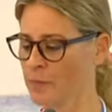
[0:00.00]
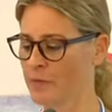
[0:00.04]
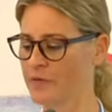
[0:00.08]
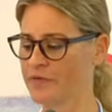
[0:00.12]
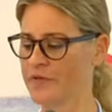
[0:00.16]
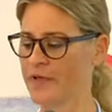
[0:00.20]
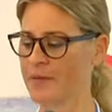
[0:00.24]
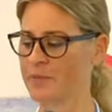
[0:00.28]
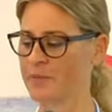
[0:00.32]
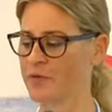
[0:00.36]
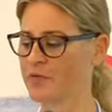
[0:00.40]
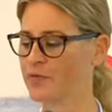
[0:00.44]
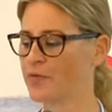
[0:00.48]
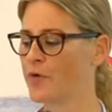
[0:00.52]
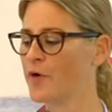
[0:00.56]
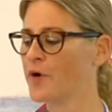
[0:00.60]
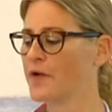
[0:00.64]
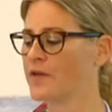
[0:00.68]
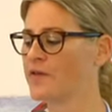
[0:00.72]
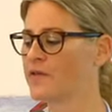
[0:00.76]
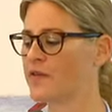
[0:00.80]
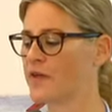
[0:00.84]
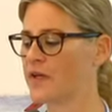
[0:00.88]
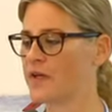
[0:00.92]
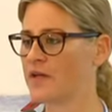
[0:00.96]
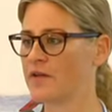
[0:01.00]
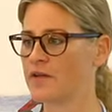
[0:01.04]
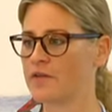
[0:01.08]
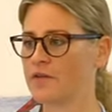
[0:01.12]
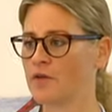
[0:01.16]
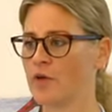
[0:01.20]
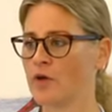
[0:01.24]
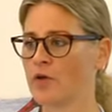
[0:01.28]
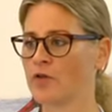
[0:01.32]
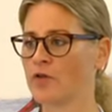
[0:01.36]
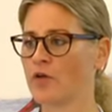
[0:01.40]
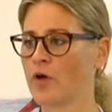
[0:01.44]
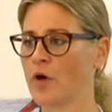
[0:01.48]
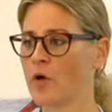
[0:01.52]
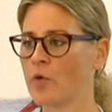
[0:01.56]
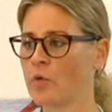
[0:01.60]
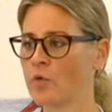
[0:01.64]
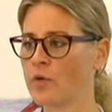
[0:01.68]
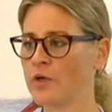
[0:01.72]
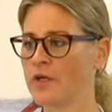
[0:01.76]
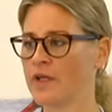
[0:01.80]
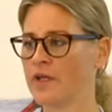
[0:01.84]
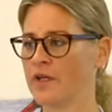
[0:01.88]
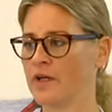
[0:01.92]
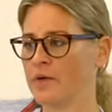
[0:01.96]
We said before, it is not
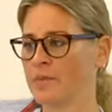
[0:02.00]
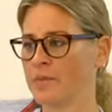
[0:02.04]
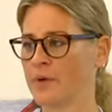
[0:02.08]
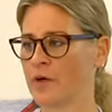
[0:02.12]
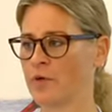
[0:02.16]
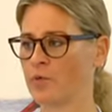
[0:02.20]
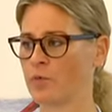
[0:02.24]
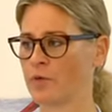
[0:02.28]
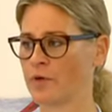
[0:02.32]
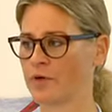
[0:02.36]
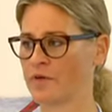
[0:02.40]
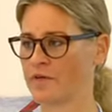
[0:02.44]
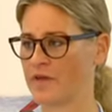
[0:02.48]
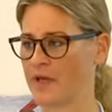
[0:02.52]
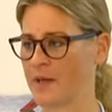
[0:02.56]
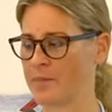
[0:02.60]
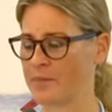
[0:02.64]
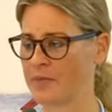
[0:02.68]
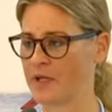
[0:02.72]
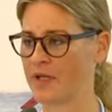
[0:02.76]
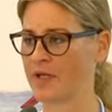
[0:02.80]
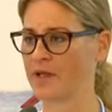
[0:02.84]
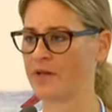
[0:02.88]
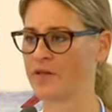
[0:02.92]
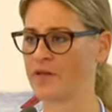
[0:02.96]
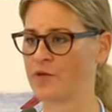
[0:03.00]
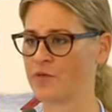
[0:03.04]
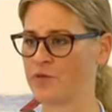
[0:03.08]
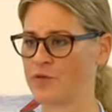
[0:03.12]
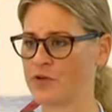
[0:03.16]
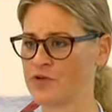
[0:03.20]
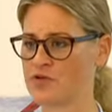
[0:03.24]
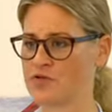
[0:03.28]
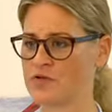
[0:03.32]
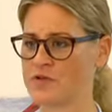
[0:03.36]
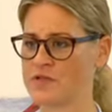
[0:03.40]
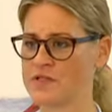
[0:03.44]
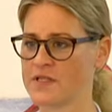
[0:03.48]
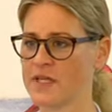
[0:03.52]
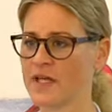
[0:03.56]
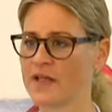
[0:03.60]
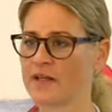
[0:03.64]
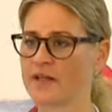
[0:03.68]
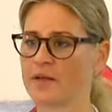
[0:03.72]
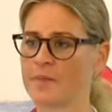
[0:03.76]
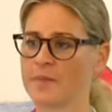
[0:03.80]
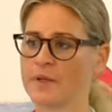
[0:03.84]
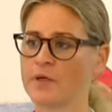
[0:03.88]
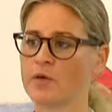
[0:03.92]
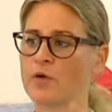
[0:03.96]
only about what is happening in the fishery
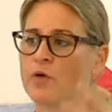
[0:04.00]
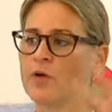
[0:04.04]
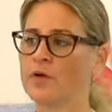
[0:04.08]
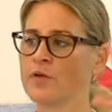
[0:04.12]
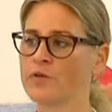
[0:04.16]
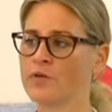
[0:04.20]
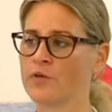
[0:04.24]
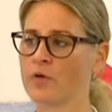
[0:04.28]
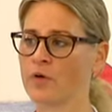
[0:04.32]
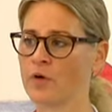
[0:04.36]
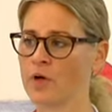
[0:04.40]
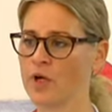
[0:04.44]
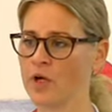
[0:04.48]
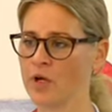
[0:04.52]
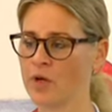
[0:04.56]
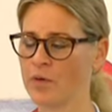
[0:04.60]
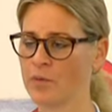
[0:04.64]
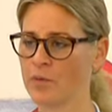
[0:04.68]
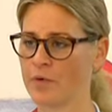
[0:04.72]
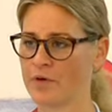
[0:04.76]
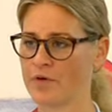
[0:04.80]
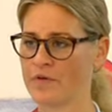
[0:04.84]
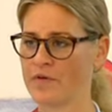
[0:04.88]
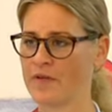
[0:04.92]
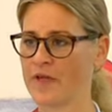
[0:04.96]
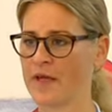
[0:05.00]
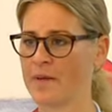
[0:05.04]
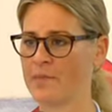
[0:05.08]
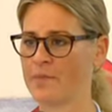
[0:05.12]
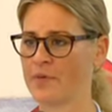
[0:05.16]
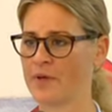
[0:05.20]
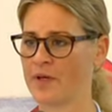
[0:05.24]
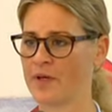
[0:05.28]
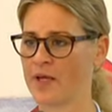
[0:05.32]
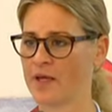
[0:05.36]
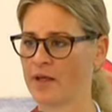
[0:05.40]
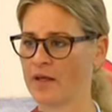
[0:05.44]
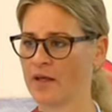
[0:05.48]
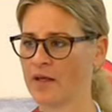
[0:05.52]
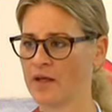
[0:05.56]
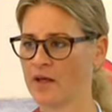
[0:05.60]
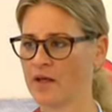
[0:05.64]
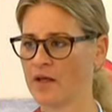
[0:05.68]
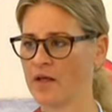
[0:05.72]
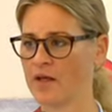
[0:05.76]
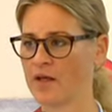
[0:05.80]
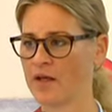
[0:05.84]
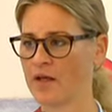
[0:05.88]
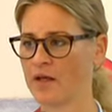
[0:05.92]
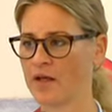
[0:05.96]
sector, but also what is happening
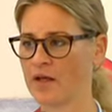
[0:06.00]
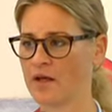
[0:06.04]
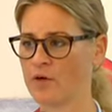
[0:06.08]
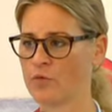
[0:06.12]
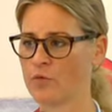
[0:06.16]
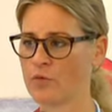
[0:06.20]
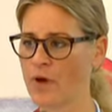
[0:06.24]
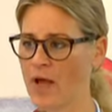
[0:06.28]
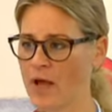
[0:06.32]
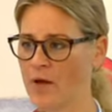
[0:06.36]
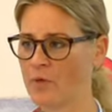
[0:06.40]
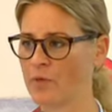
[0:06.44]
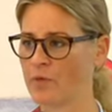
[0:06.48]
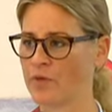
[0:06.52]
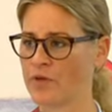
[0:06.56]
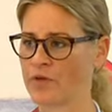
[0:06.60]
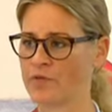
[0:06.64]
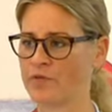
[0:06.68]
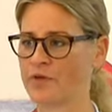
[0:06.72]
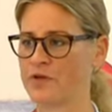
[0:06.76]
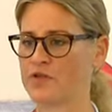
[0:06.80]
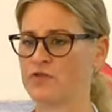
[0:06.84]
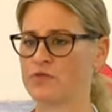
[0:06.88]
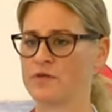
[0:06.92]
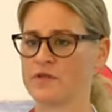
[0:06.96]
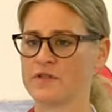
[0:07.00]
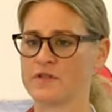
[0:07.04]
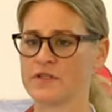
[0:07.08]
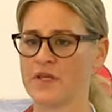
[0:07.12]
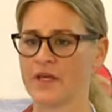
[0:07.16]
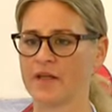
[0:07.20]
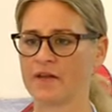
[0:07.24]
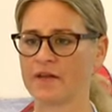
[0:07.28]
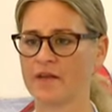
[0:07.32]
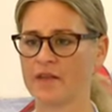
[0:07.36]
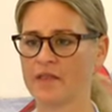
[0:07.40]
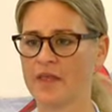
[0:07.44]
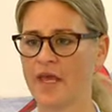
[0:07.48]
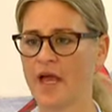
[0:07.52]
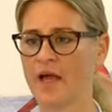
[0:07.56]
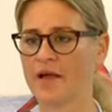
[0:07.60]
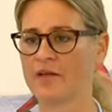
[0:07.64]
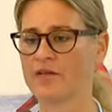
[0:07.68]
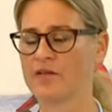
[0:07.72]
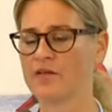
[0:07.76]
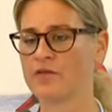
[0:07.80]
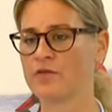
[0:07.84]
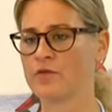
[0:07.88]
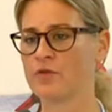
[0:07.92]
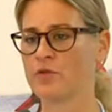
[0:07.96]
around the fishery sector, the
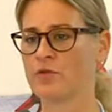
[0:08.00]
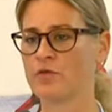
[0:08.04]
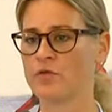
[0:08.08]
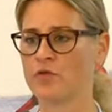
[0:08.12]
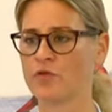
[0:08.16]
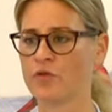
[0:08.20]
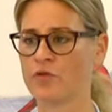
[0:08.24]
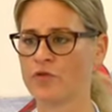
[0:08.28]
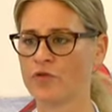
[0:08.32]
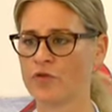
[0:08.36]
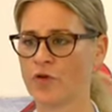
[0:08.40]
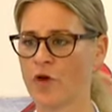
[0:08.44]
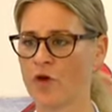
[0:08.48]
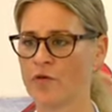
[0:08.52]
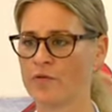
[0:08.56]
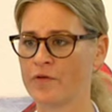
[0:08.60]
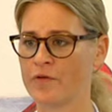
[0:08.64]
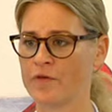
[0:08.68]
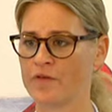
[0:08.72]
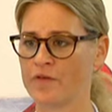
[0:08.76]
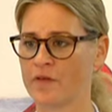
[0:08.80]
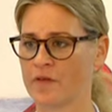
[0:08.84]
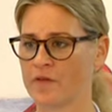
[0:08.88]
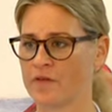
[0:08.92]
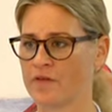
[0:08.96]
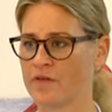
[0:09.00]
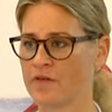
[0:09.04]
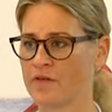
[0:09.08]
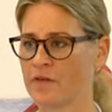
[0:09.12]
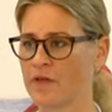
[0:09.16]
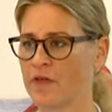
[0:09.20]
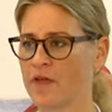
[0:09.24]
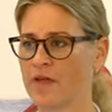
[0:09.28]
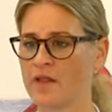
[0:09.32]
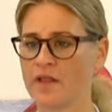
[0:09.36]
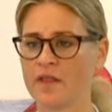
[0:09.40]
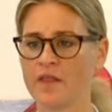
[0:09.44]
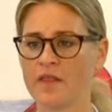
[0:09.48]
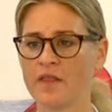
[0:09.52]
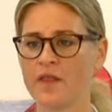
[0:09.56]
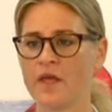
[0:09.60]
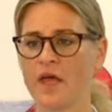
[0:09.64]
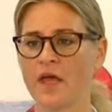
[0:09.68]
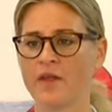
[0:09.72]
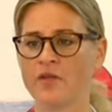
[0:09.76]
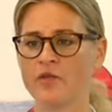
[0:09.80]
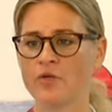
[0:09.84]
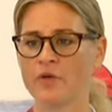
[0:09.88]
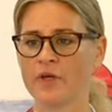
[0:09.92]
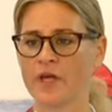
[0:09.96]
access to services,
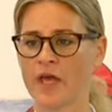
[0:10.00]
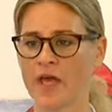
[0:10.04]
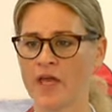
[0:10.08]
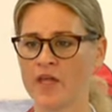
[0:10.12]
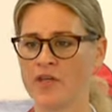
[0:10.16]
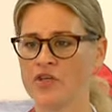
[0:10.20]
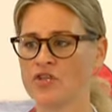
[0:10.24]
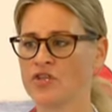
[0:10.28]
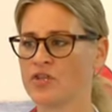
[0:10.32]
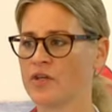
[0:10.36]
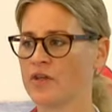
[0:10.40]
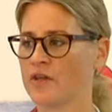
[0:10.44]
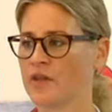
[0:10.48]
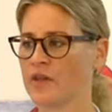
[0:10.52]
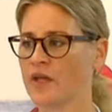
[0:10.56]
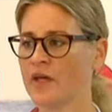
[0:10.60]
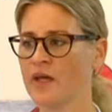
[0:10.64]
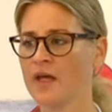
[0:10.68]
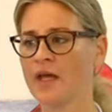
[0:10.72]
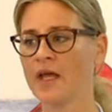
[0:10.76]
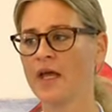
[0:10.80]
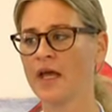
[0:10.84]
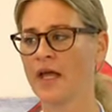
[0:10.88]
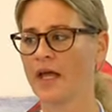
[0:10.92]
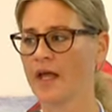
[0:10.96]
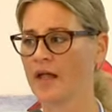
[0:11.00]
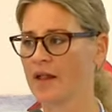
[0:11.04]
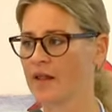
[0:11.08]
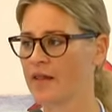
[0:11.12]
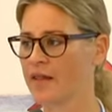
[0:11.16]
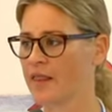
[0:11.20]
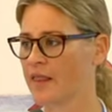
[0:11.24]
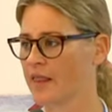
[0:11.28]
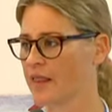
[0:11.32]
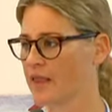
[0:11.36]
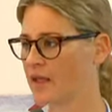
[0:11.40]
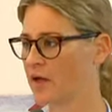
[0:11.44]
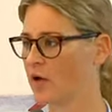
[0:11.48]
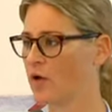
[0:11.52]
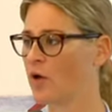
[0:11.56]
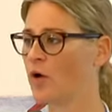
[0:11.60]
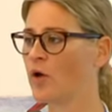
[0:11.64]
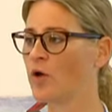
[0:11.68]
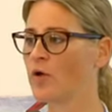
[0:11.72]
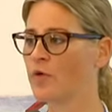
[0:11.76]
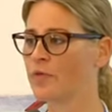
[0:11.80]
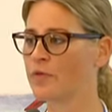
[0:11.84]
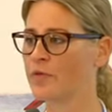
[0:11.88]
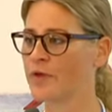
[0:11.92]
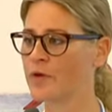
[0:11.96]
the education, health,
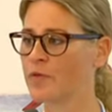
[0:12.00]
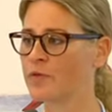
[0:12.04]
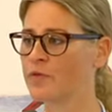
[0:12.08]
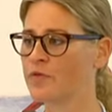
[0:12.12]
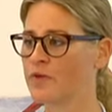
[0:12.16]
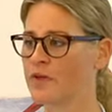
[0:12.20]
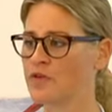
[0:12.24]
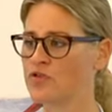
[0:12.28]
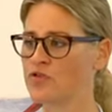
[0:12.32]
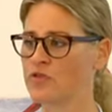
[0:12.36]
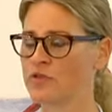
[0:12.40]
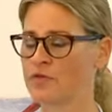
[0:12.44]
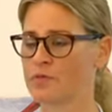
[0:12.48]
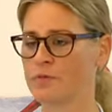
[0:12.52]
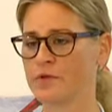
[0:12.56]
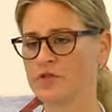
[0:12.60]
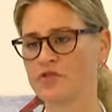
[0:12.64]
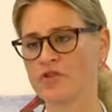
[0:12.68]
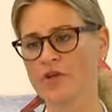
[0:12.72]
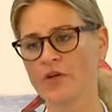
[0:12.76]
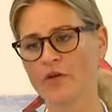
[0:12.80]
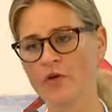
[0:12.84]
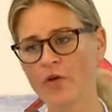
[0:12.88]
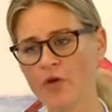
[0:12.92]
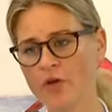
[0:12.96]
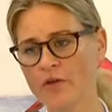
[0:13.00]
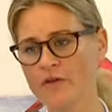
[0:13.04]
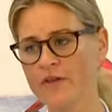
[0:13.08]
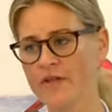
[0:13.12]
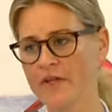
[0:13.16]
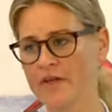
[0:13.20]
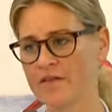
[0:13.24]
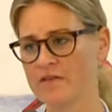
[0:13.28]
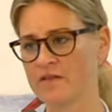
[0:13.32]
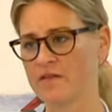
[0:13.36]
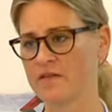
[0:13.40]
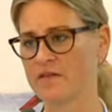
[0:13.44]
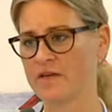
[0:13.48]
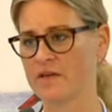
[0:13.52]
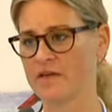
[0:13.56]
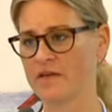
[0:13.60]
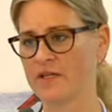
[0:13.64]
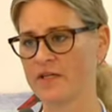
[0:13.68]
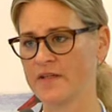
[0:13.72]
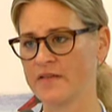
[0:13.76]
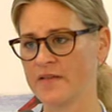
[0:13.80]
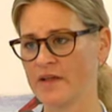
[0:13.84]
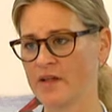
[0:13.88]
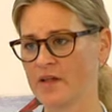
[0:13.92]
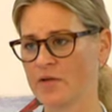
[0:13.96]
all of those issues which are not
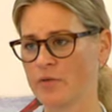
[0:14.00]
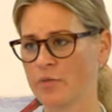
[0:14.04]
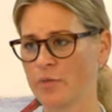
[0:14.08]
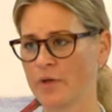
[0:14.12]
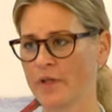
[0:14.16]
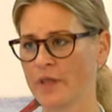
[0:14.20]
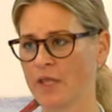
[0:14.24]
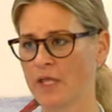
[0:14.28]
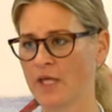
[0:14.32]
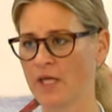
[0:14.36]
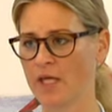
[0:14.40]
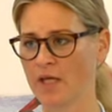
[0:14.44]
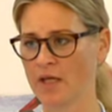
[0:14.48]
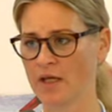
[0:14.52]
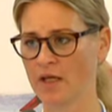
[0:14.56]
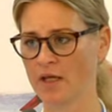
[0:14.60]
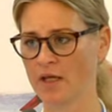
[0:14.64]
necessarily dealt with